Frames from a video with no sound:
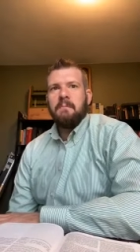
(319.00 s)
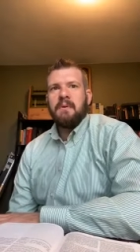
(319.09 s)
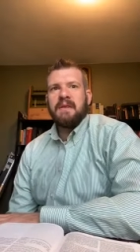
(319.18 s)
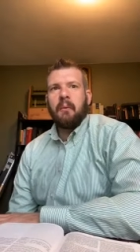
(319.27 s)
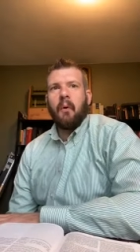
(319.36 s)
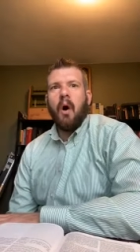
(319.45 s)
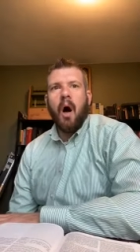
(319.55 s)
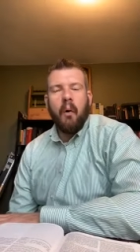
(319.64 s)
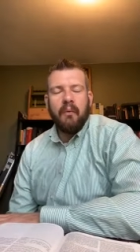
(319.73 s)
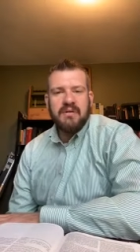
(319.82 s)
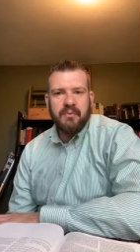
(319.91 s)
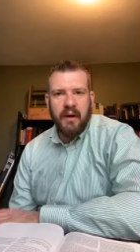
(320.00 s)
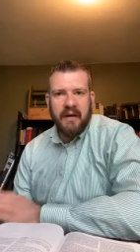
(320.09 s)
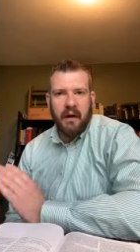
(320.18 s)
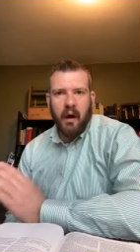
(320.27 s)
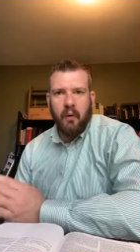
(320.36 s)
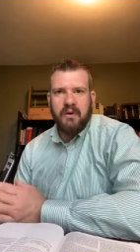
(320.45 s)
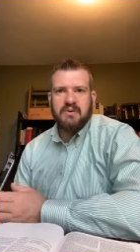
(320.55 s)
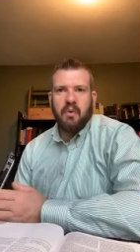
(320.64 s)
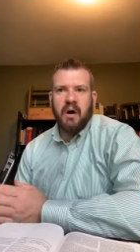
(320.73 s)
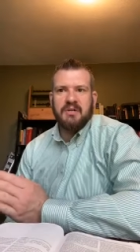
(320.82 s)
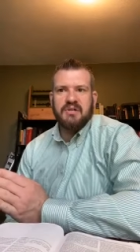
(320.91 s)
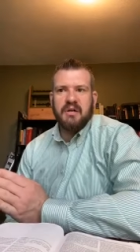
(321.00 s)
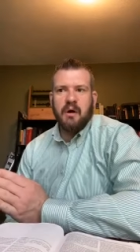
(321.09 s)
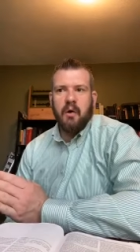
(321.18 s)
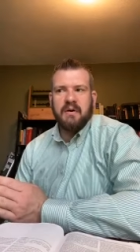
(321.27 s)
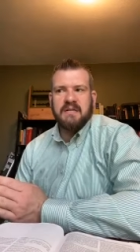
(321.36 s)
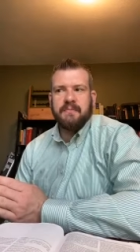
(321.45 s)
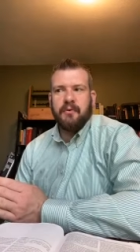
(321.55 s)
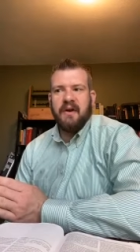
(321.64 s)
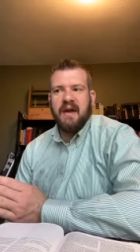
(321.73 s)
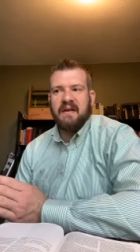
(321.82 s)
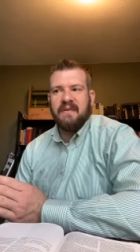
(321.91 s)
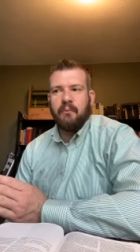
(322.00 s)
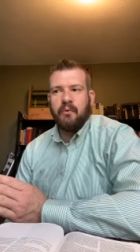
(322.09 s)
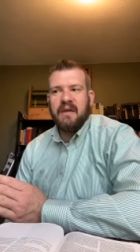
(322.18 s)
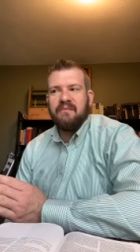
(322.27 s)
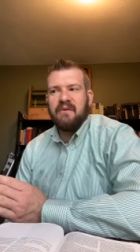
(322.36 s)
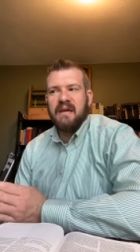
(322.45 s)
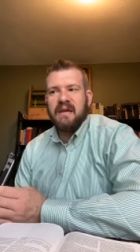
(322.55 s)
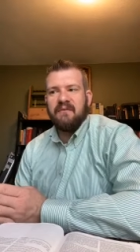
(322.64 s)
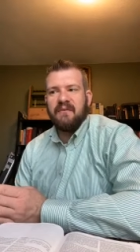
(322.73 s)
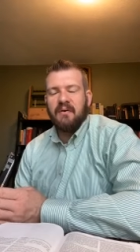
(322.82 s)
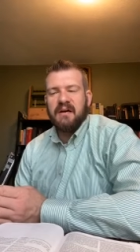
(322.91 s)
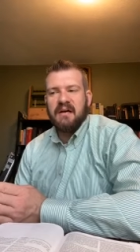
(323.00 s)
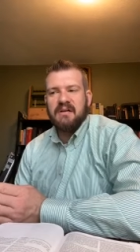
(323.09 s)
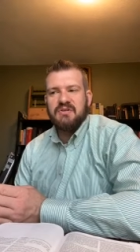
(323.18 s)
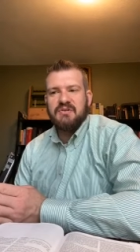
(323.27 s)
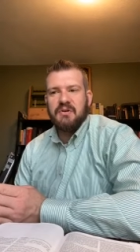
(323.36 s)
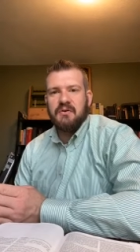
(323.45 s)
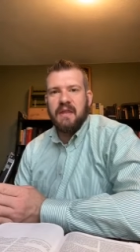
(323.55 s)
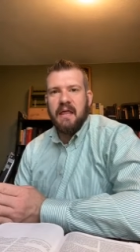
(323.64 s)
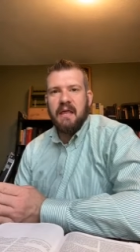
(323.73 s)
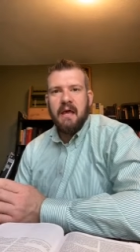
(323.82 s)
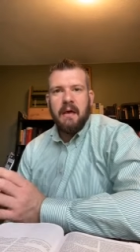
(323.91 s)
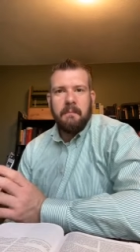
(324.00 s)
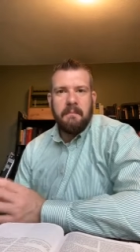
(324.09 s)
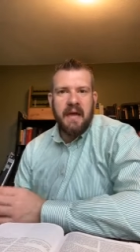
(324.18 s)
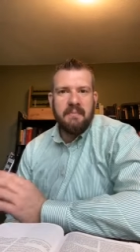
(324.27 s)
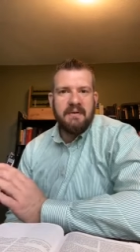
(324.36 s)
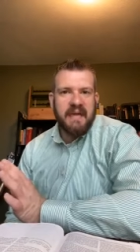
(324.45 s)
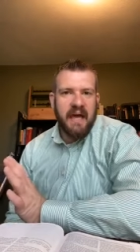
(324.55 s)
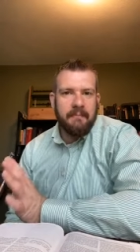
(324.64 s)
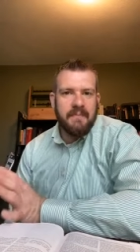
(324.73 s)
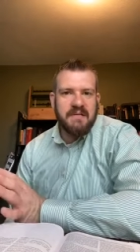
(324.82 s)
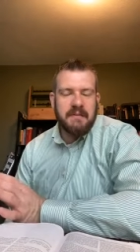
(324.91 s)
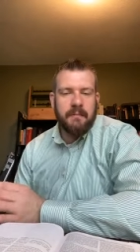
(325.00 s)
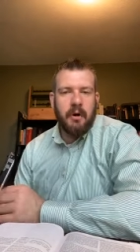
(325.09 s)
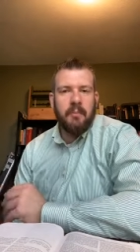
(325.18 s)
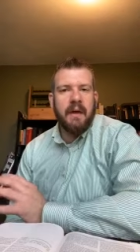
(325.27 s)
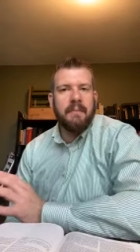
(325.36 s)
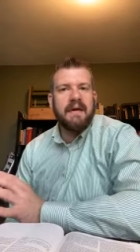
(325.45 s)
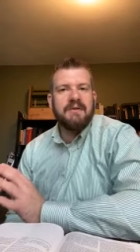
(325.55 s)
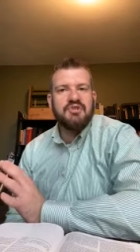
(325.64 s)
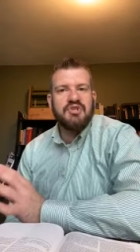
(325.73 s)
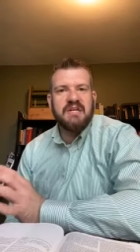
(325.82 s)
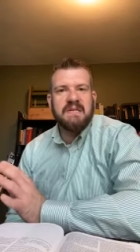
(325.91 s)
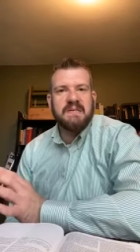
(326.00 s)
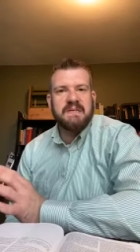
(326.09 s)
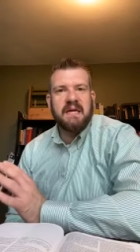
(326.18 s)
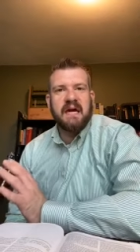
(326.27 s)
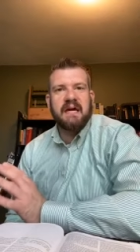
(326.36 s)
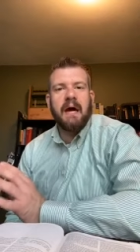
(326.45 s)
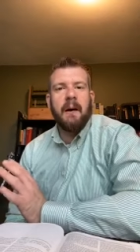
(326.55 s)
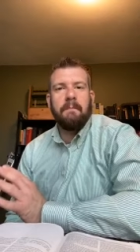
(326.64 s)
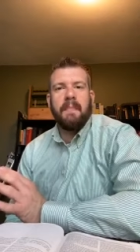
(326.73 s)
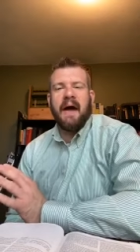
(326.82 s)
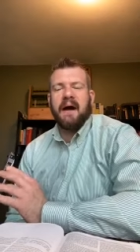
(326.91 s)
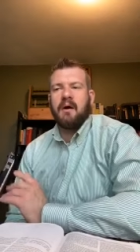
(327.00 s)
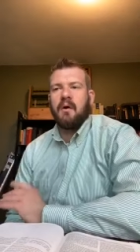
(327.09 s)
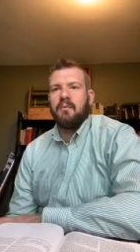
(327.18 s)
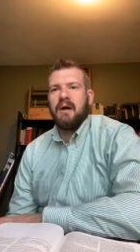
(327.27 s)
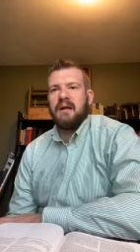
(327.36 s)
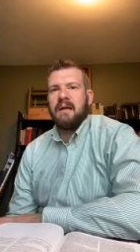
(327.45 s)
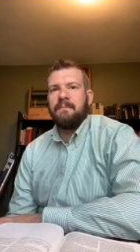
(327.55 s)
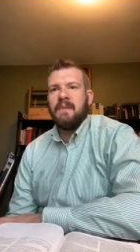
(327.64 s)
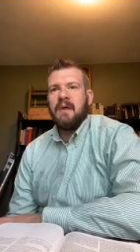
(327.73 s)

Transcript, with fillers: But they were always ready, always watching, always praying. They were even getting very concerned that maybe they had missed the boat. Maybe had Jesus had come back already.